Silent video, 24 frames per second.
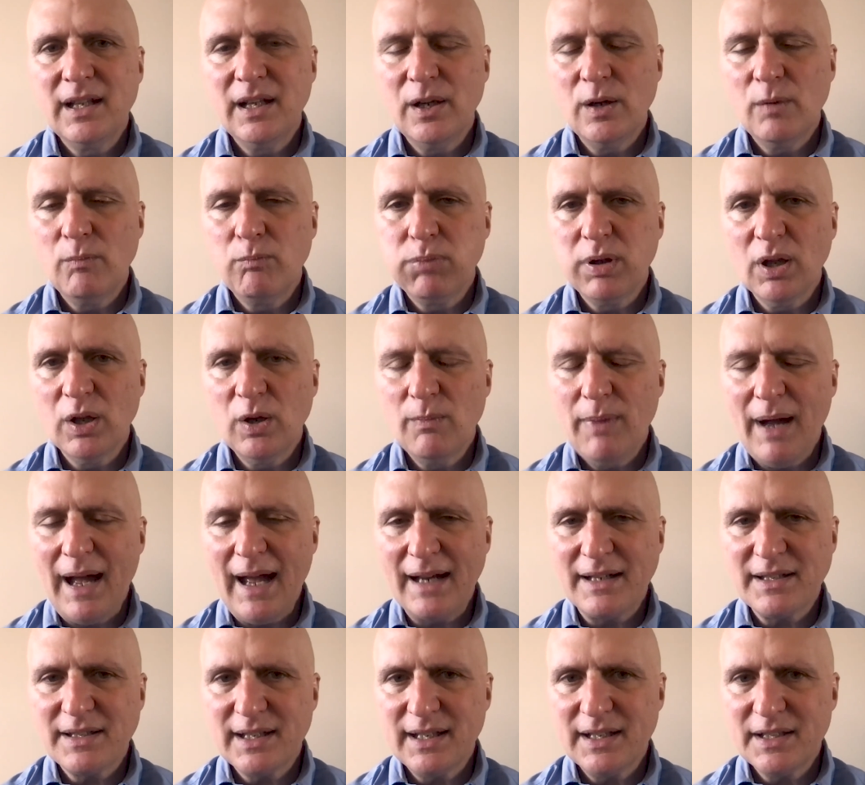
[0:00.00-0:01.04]

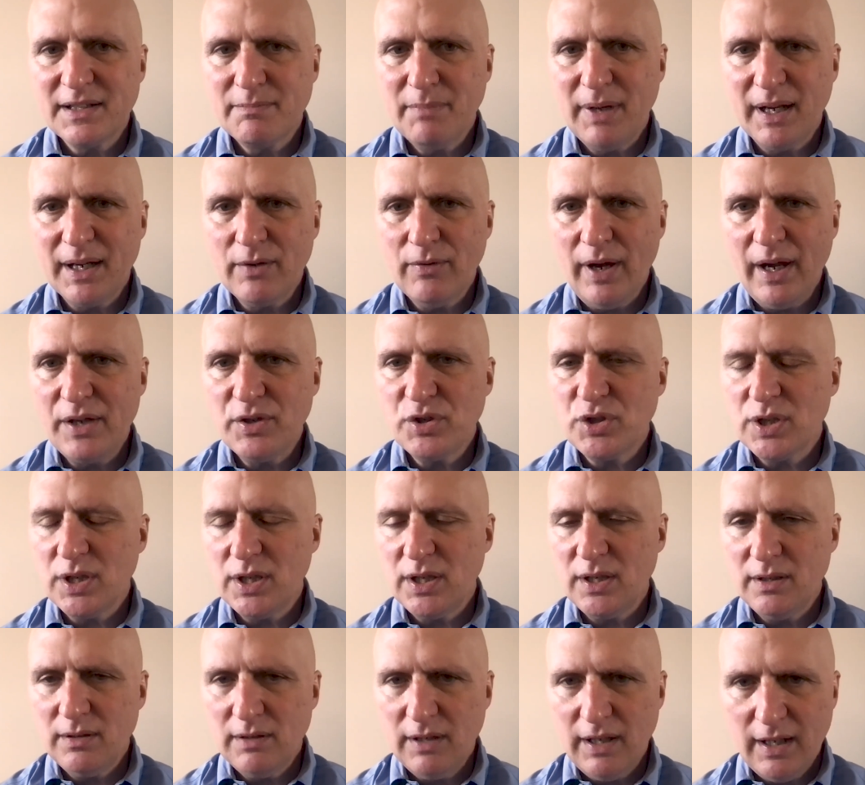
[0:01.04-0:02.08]
Blowbacks against
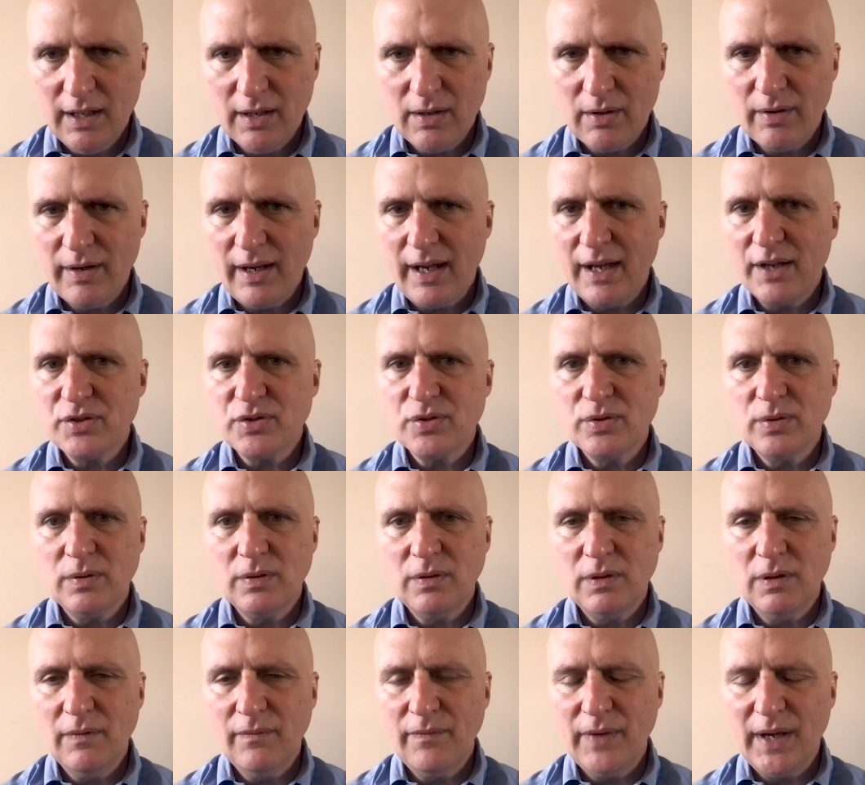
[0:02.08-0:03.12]
migration,
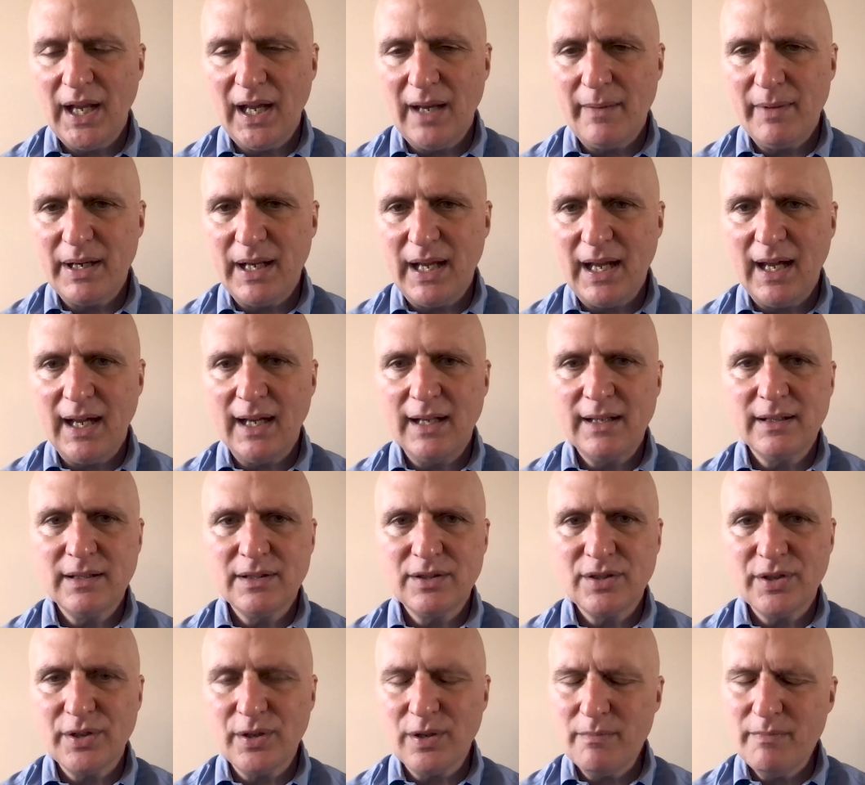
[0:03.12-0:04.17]
international phenomenon.
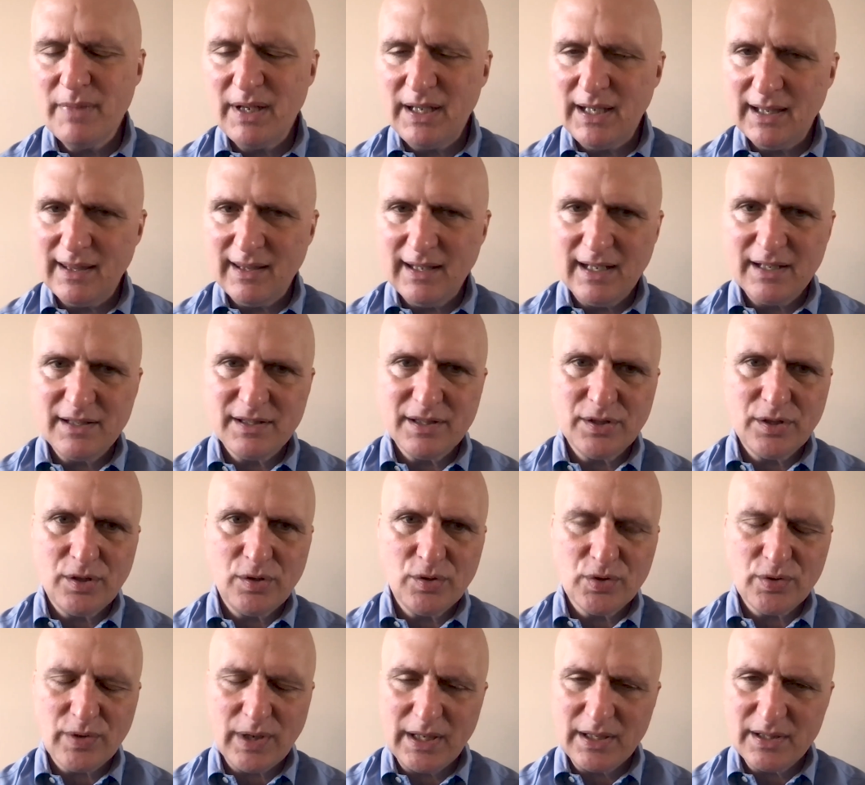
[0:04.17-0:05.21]
So there are many things that
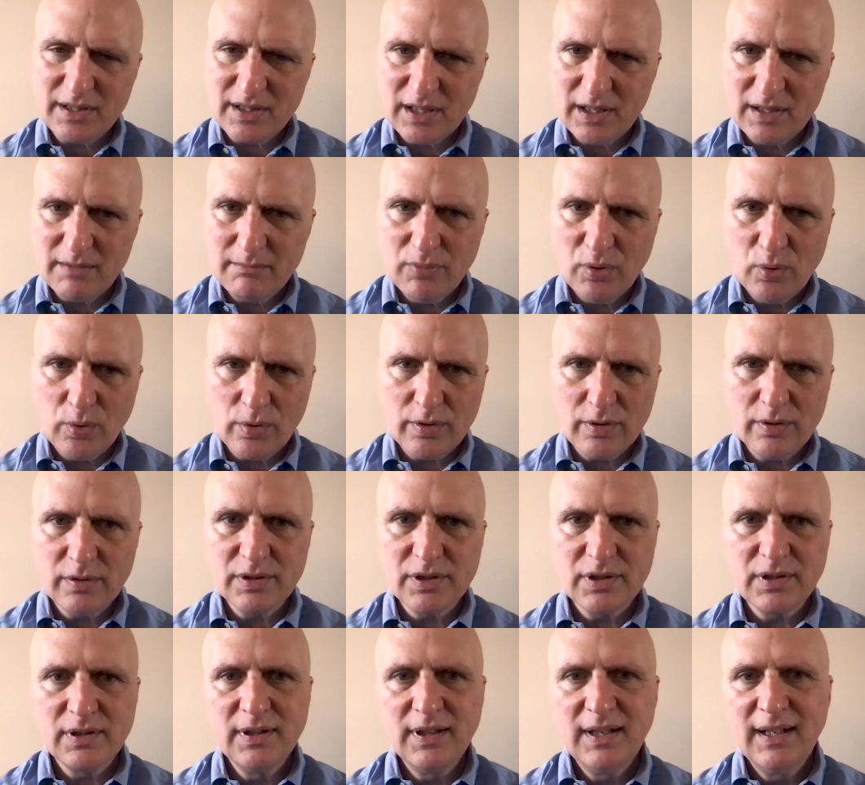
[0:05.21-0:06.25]
do transcend
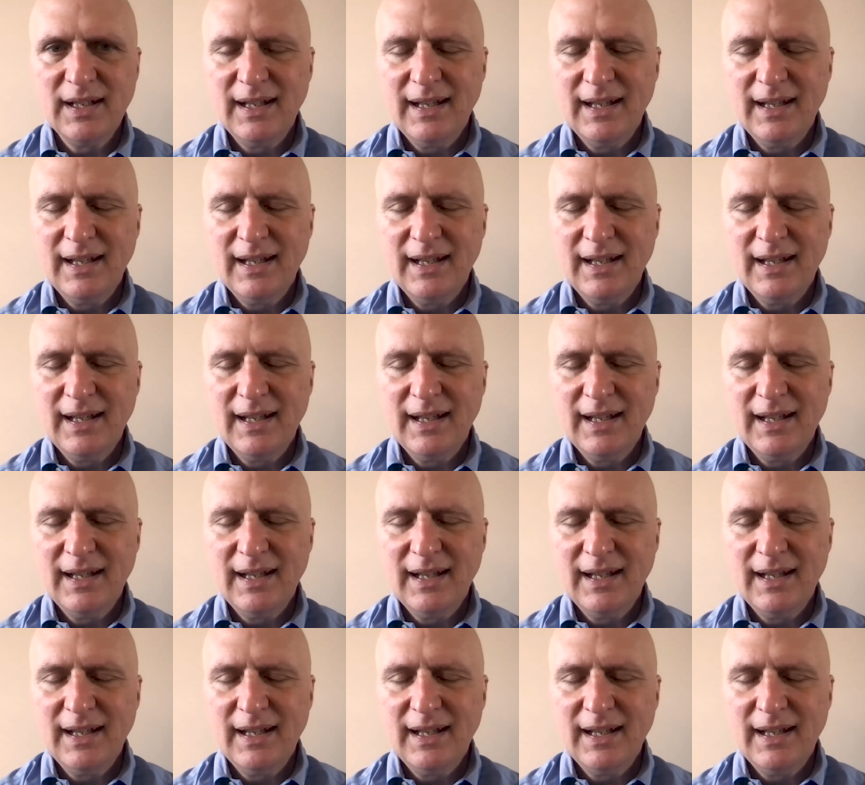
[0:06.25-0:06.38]
borders.